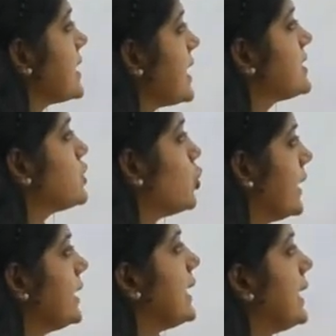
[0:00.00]
seeks to
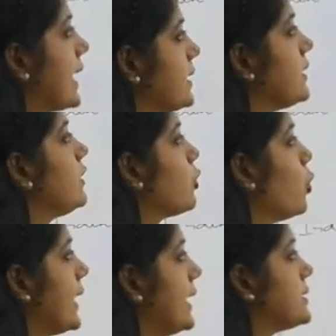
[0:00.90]
link electoral
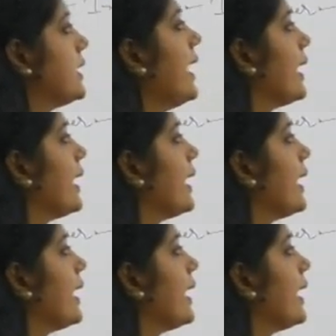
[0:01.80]
roll data